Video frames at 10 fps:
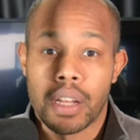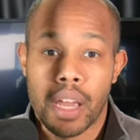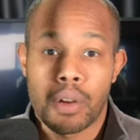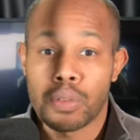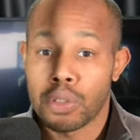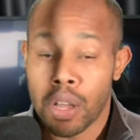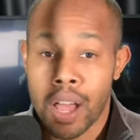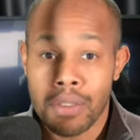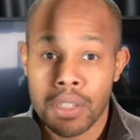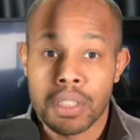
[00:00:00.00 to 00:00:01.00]
Now,
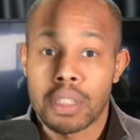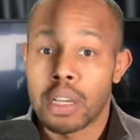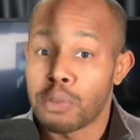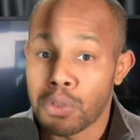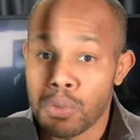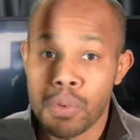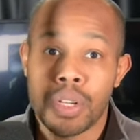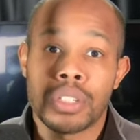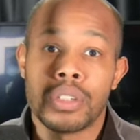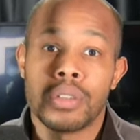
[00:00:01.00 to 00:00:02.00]
obviously, if you want
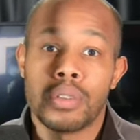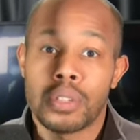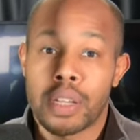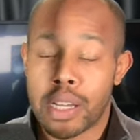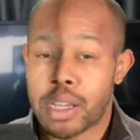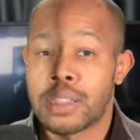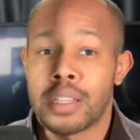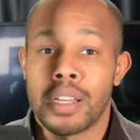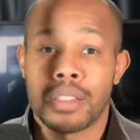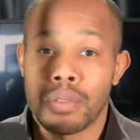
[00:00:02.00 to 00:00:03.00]
to, like I
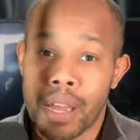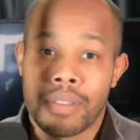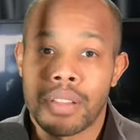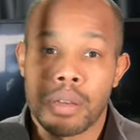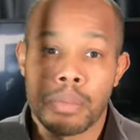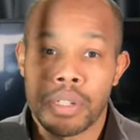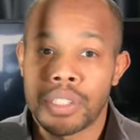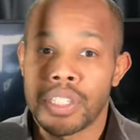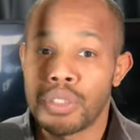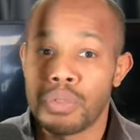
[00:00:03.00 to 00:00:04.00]
said, you have the
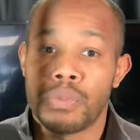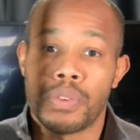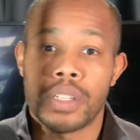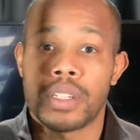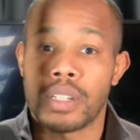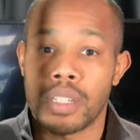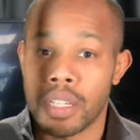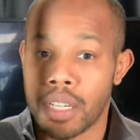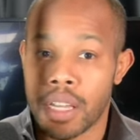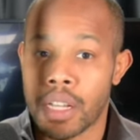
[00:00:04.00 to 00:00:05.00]
ability to physically
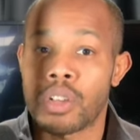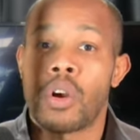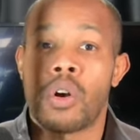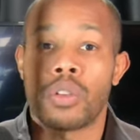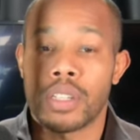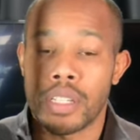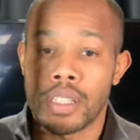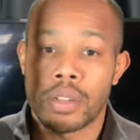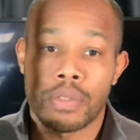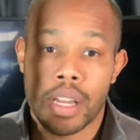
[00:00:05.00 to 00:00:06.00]
connect all of these
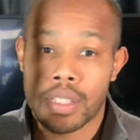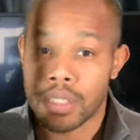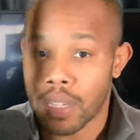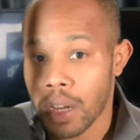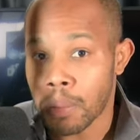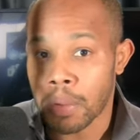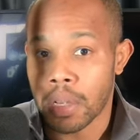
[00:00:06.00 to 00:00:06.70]
devices up.